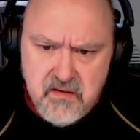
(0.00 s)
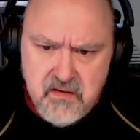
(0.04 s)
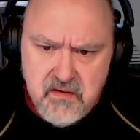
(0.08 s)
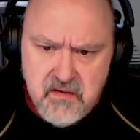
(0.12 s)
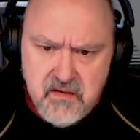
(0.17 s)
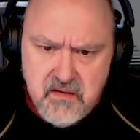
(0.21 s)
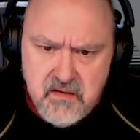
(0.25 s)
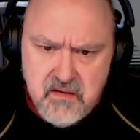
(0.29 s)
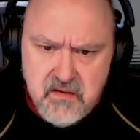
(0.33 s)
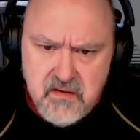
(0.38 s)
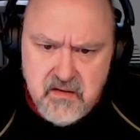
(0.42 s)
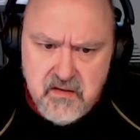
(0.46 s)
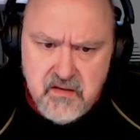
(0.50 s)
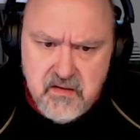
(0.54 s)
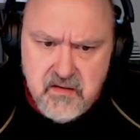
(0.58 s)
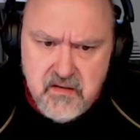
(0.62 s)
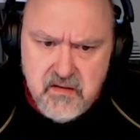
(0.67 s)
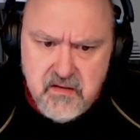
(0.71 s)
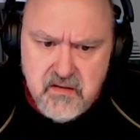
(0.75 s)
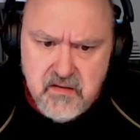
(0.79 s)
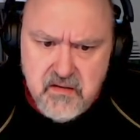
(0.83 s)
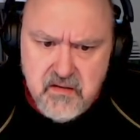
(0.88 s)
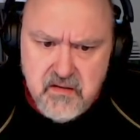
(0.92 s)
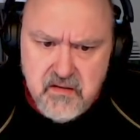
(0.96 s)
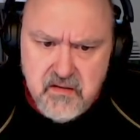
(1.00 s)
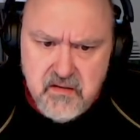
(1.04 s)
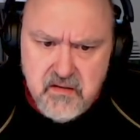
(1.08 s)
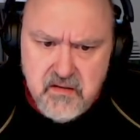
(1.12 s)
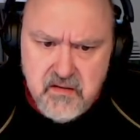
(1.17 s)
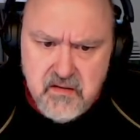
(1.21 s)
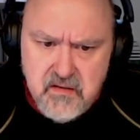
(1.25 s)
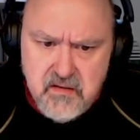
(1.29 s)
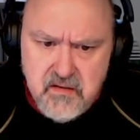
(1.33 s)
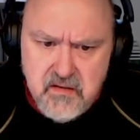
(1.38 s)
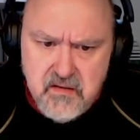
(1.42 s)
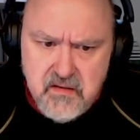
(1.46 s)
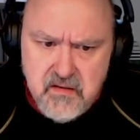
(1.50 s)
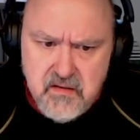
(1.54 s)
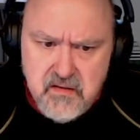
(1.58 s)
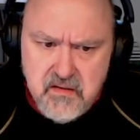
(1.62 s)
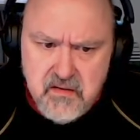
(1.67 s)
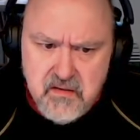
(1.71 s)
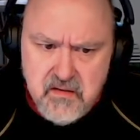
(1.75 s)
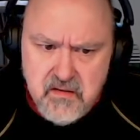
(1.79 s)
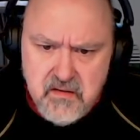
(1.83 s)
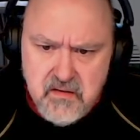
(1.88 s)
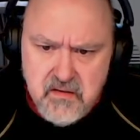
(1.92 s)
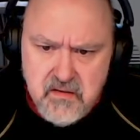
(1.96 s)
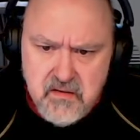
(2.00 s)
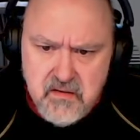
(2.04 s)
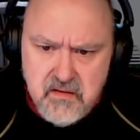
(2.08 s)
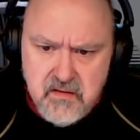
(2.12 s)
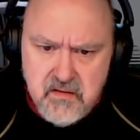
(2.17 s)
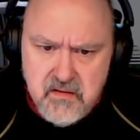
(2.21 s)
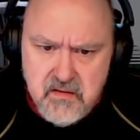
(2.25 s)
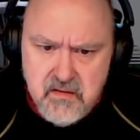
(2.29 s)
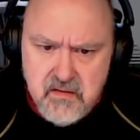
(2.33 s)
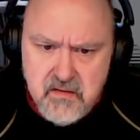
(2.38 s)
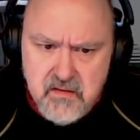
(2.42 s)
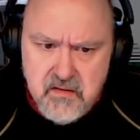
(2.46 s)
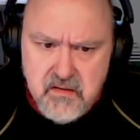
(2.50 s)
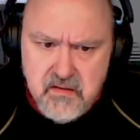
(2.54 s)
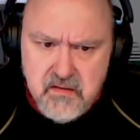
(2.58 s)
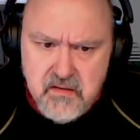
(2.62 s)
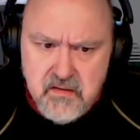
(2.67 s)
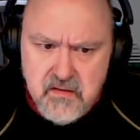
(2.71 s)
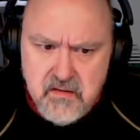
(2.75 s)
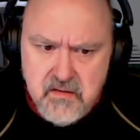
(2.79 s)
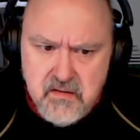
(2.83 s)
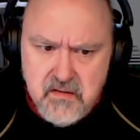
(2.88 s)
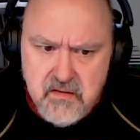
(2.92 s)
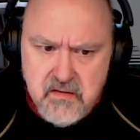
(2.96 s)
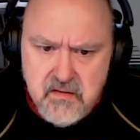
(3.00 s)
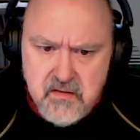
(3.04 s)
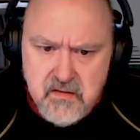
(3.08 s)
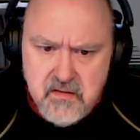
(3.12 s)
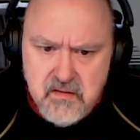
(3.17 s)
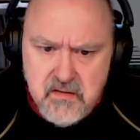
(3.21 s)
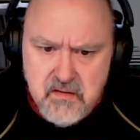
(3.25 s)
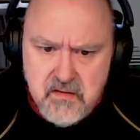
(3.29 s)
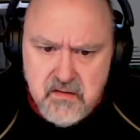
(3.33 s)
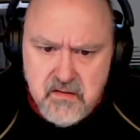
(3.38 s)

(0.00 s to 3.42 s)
Nothing is said.